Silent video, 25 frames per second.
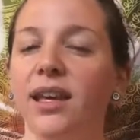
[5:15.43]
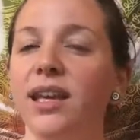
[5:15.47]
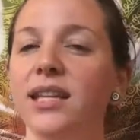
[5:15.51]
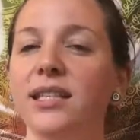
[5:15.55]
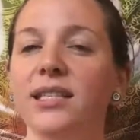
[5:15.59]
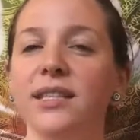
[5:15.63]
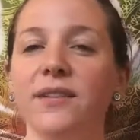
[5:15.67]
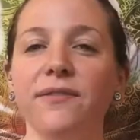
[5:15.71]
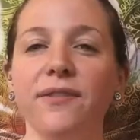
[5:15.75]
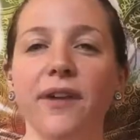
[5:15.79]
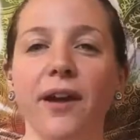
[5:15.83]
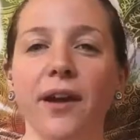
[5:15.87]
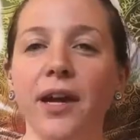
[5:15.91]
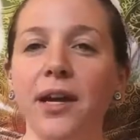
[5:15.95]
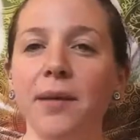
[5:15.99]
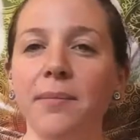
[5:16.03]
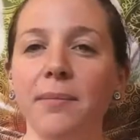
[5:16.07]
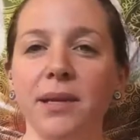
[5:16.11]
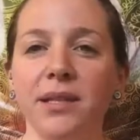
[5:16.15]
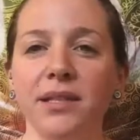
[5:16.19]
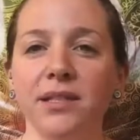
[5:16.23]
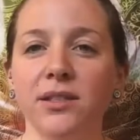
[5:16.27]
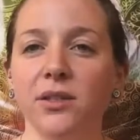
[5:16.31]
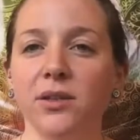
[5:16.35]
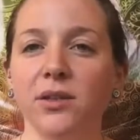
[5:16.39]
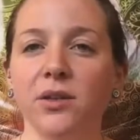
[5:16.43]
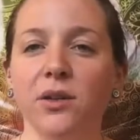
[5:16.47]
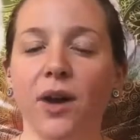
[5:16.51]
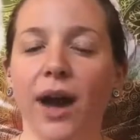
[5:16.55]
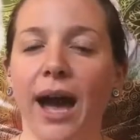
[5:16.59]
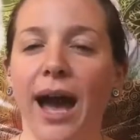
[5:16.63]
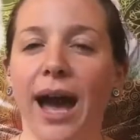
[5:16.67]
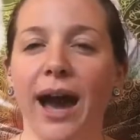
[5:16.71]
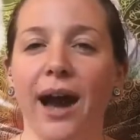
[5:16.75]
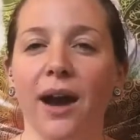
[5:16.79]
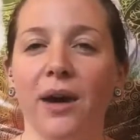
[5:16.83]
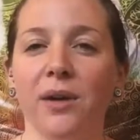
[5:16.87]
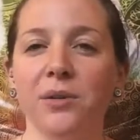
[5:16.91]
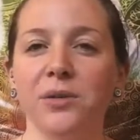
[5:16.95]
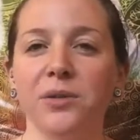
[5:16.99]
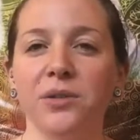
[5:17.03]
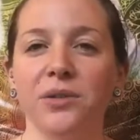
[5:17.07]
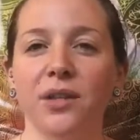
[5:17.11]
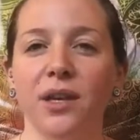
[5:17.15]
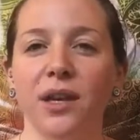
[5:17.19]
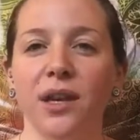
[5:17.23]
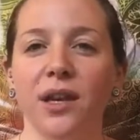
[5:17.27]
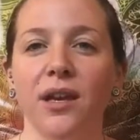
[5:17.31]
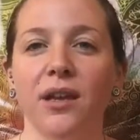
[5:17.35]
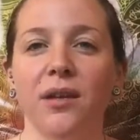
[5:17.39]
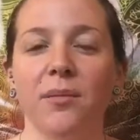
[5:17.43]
It's a very mystical house